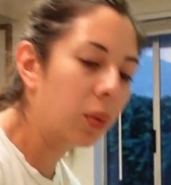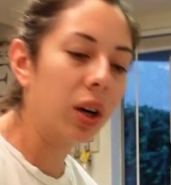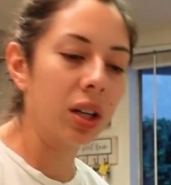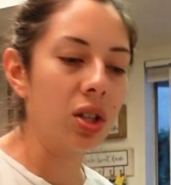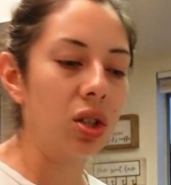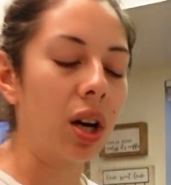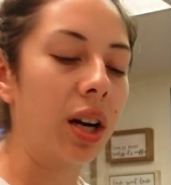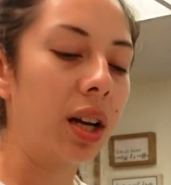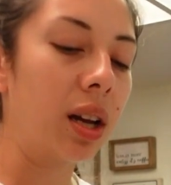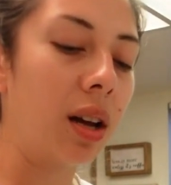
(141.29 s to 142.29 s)
we're gonna start
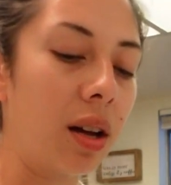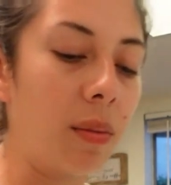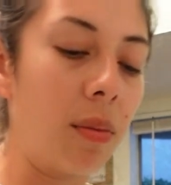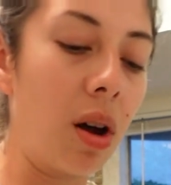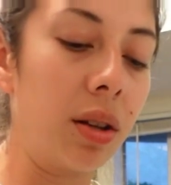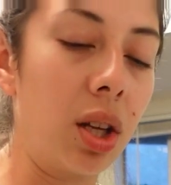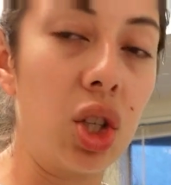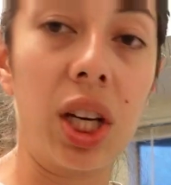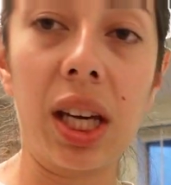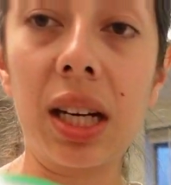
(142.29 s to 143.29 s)
on the
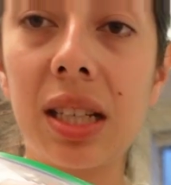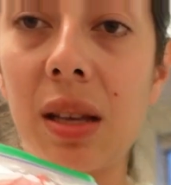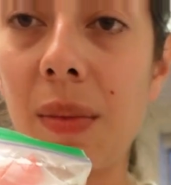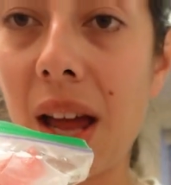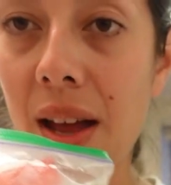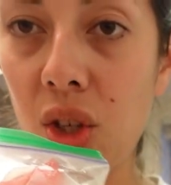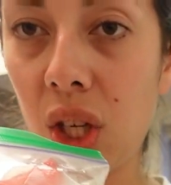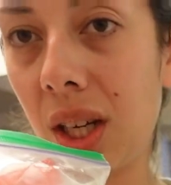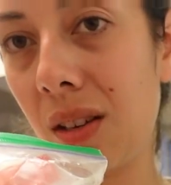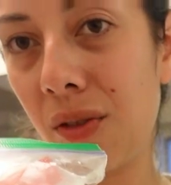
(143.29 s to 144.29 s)
chicken, because I'm gonna add
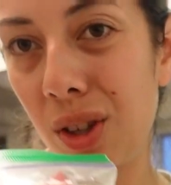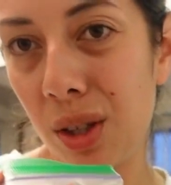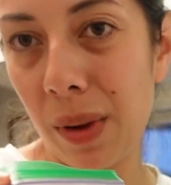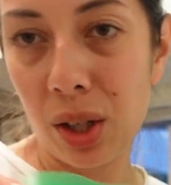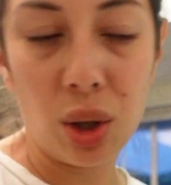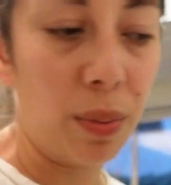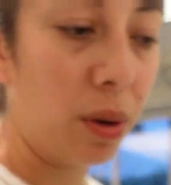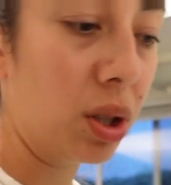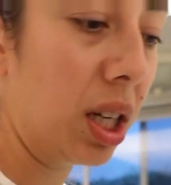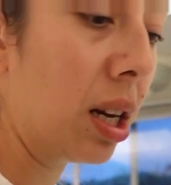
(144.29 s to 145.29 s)
chicken for some extra
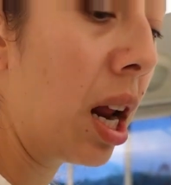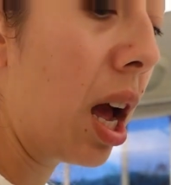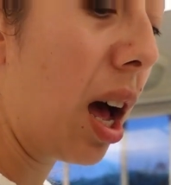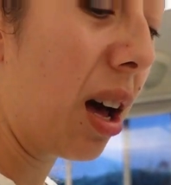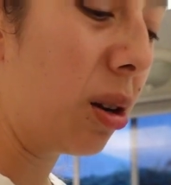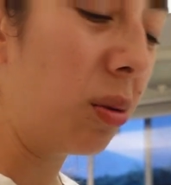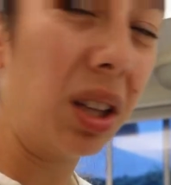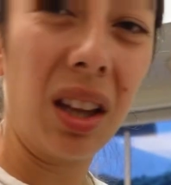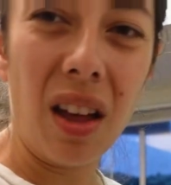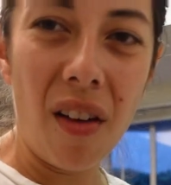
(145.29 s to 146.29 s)
protein. I don't
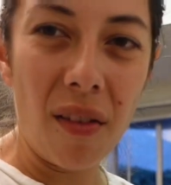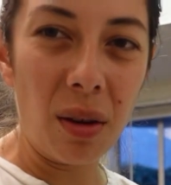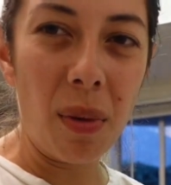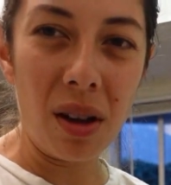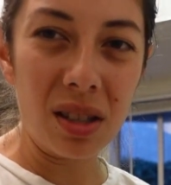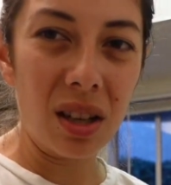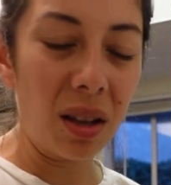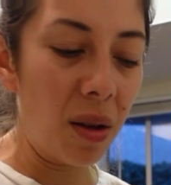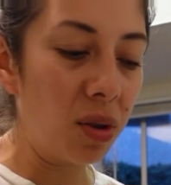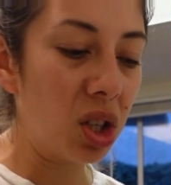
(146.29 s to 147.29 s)
really love having pasta
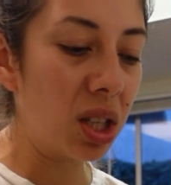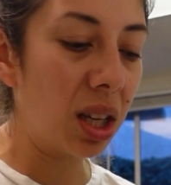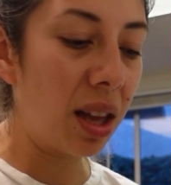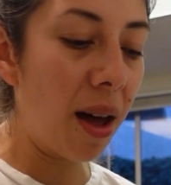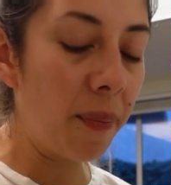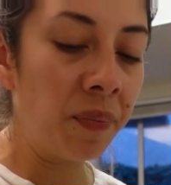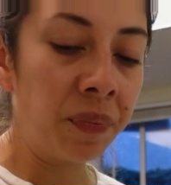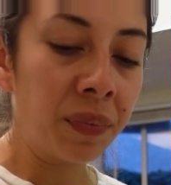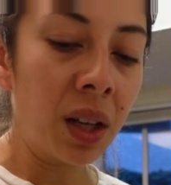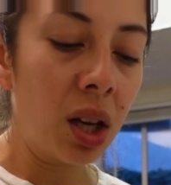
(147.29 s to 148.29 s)
alone just like that.
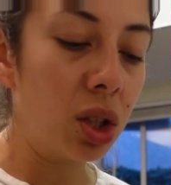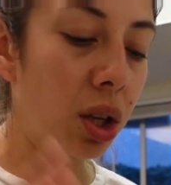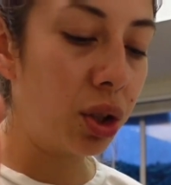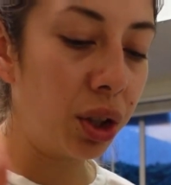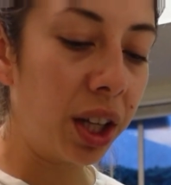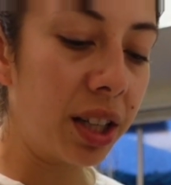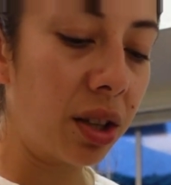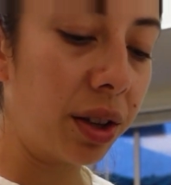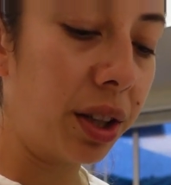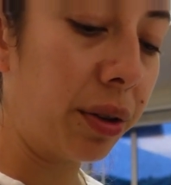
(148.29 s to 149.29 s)
So I'll show you guys
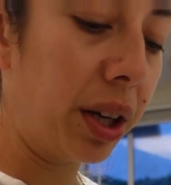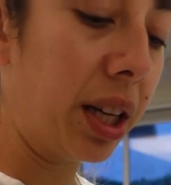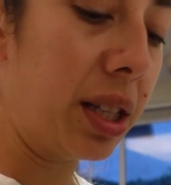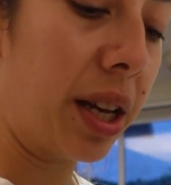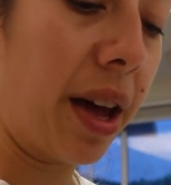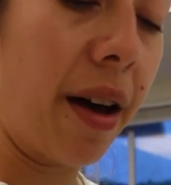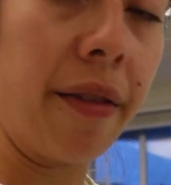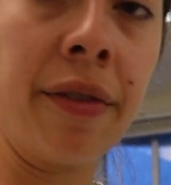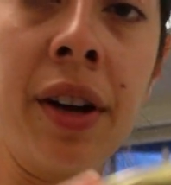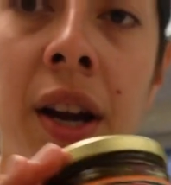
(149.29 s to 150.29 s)
all the ingredients I
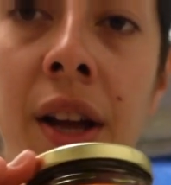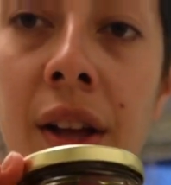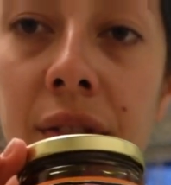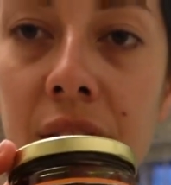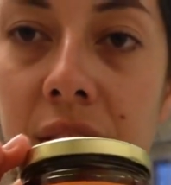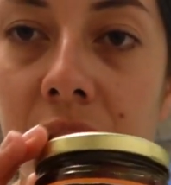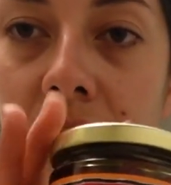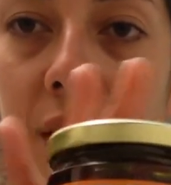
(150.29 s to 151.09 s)
have. This is the